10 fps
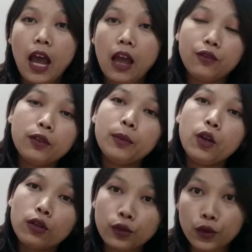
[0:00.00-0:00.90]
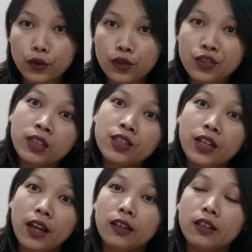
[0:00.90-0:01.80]
I will be also, you know,
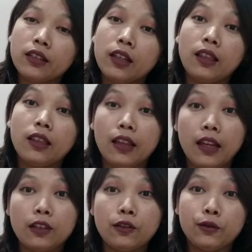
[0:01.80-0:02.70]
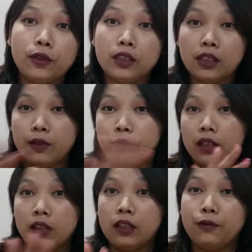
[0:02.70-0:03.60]
sharing the link which
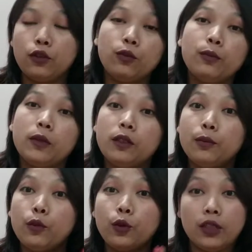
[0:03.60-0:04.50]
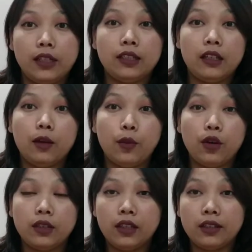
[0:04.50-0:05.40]
will give you in more detail
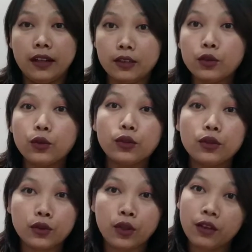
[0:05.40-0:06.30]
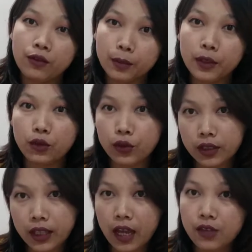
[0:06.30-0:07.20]
about the dress code, so I will be
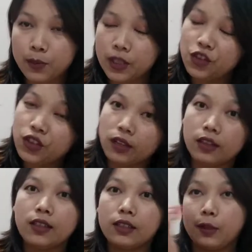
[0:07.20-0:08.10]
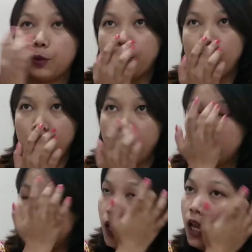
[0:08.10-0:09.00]
doing that. Please check the description box.